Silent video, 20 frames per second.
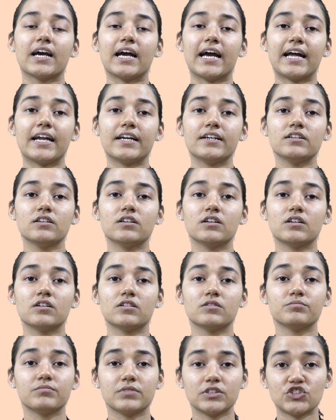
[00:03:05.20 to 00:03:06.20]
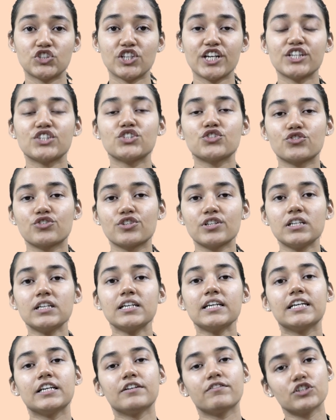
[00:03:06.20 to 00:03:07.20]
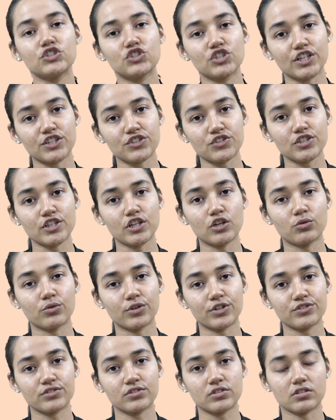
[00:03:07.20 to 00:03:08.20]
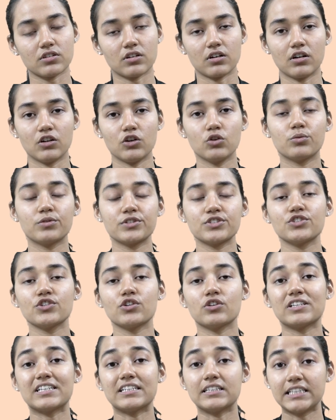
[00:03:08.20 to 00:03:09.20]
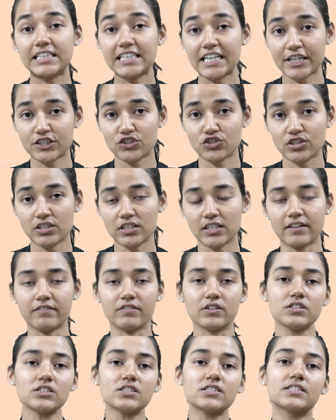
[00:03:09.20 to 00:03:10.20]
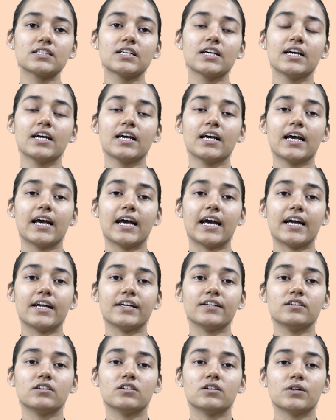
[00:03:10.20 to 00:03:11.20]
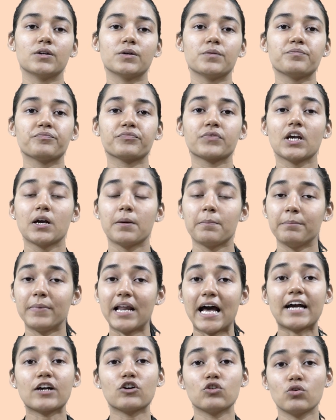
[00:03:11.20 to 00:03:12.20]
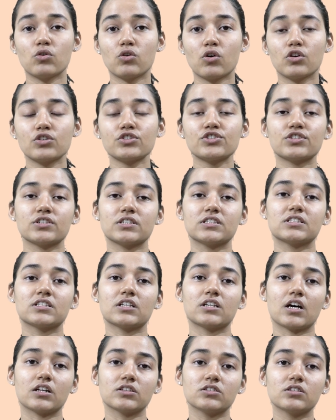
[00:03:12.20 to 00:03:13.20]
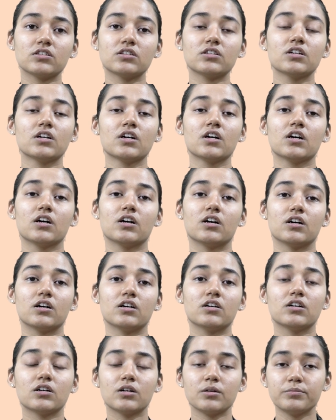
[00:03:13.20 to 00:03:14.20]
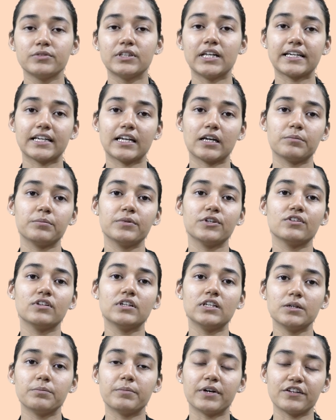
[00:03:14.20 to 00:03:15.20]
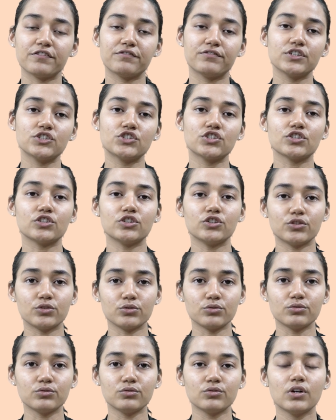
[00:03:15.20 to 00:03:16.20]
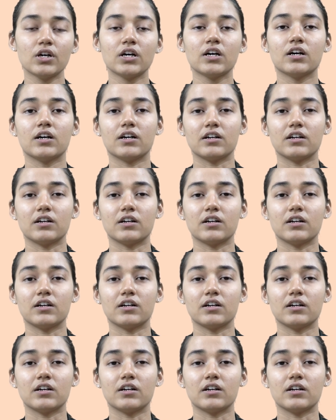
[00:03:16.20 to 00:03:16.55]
And chaste tree lowers your DHT levels. And black cohosh is another herb that can be really beneficial to